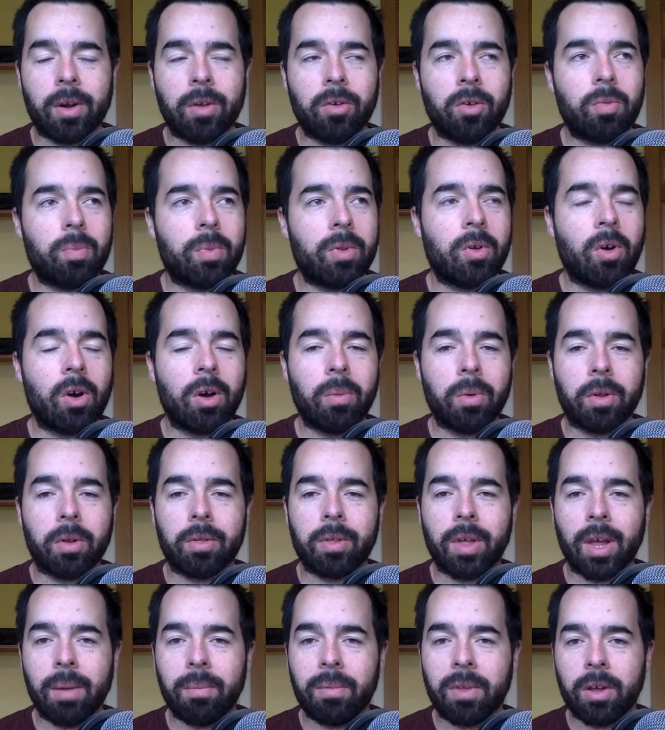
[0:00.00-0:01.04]
I'll just be talking about the
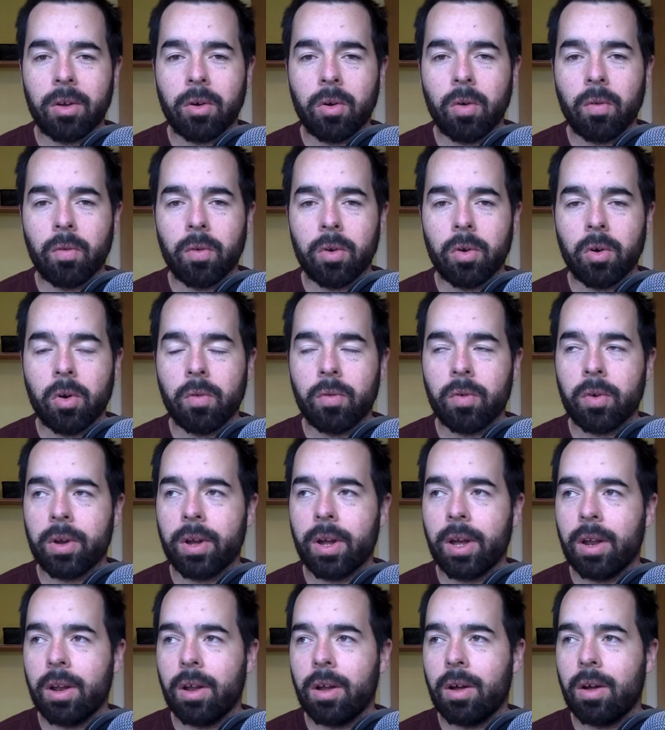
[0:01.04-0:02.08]
same thing over and over
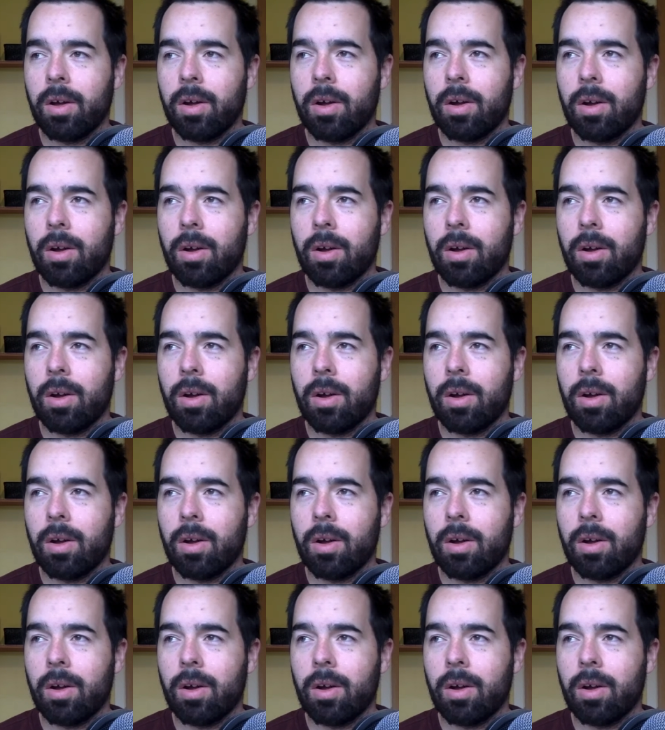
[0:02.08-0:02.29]
again.